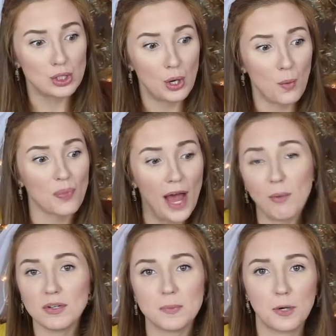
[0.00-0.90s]
So
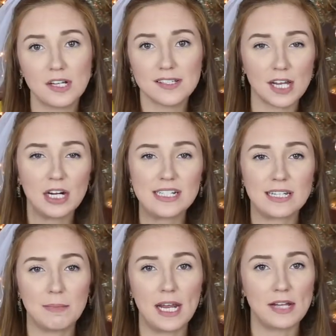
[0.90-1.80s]
that was pretty scary
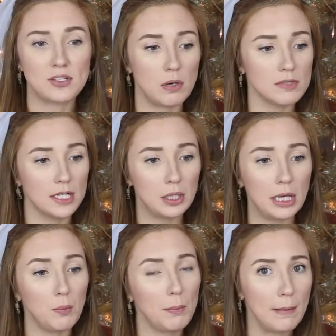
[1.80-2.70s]
to me. I was like,
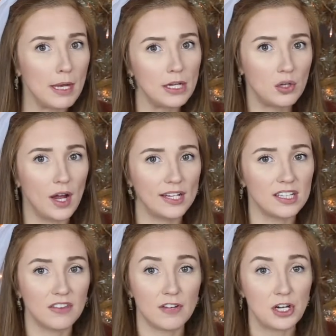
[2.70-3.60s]
okay, well maybe I need to go ahead and
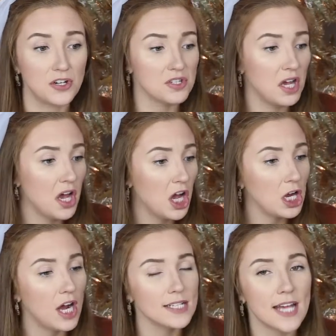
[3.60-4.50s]
get the vendors.
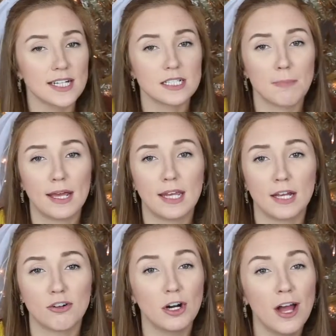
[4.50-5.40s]
Contacted my
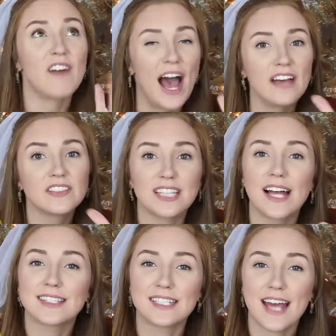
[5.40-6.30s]
caterer, five
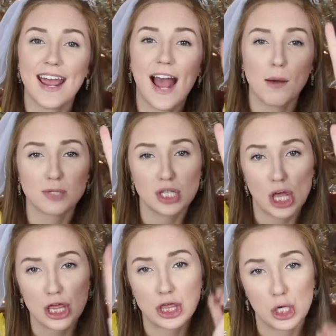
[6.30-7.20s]
slots a day. I was
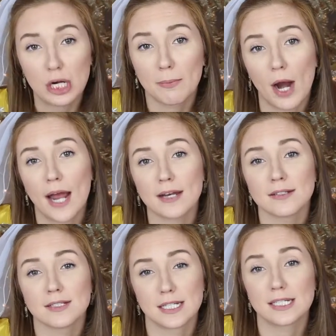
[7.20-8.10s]
the third bride
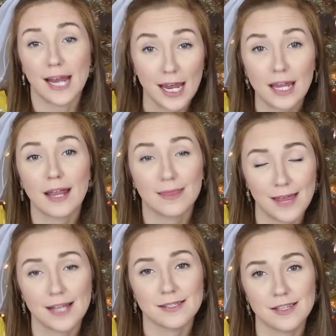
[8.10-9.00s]
to take
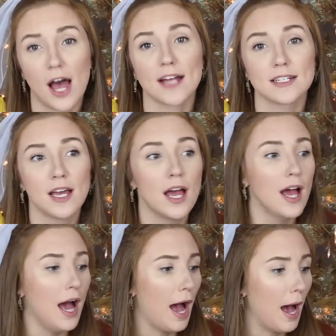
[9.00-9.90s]
that slot.
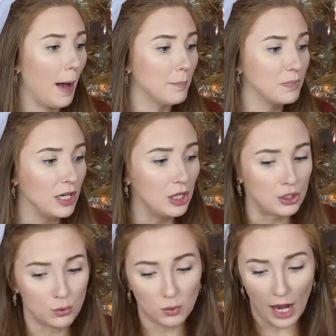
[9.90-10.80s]
Um,
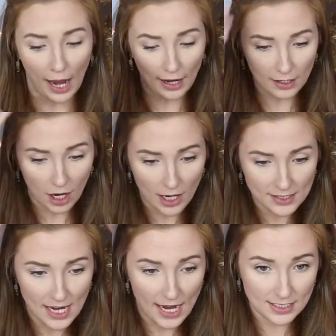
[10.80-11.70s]
you, I
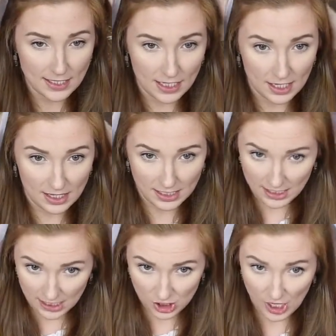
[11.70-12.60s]
contacted the
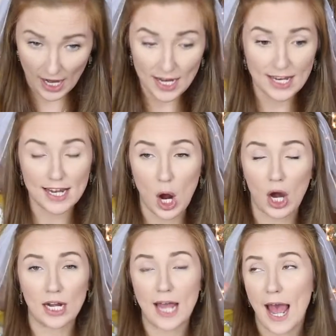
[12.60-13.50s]
DJ. He
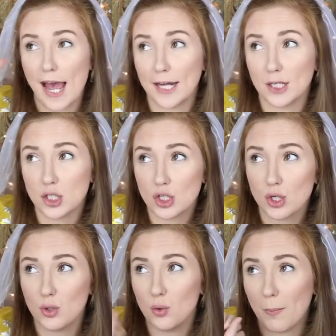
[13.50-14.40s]
already had
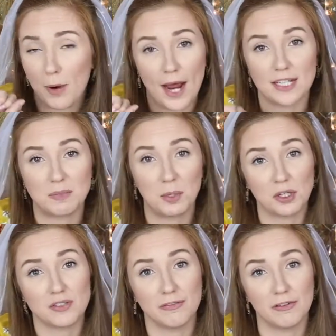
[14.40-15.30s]
two brides
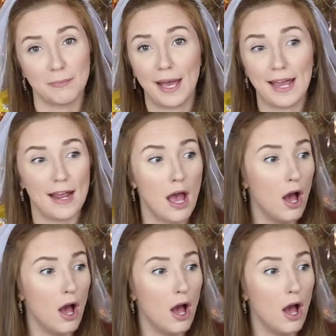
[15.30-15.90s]
booked for May.